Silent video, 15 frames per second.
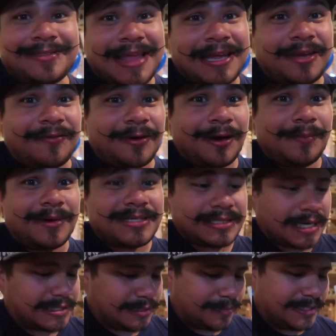thank you very
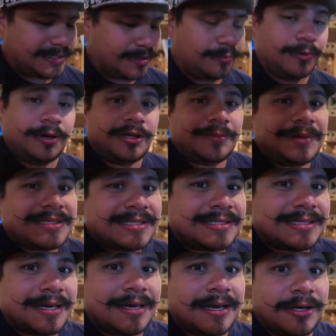much guys, it means the world, it means
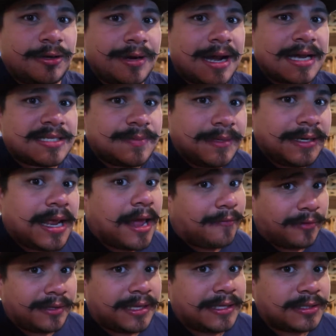a ton, and you guys mean
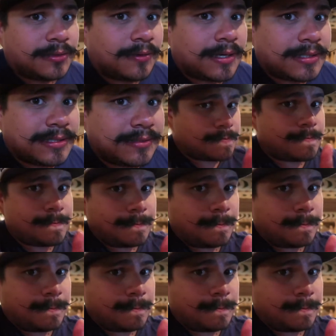everything to us.